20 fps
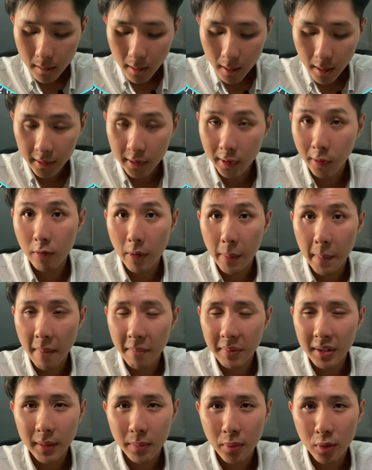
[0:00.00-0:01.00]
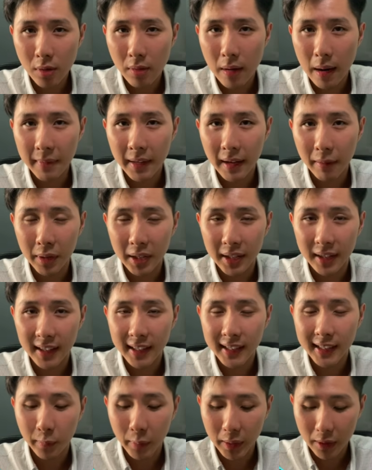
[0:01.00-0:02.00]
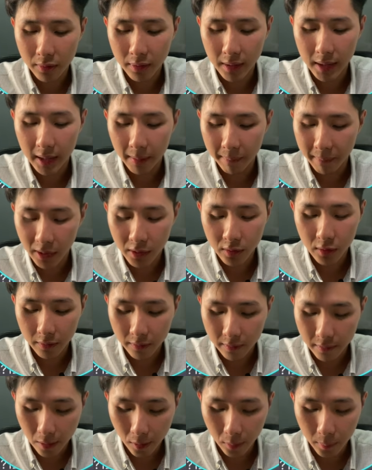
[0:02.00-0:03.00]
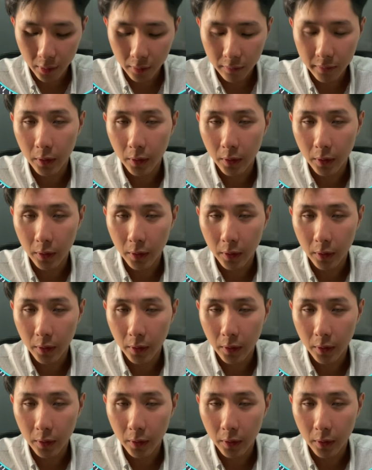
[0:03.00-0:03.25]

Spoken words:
So remember the program that we create a bunch of variables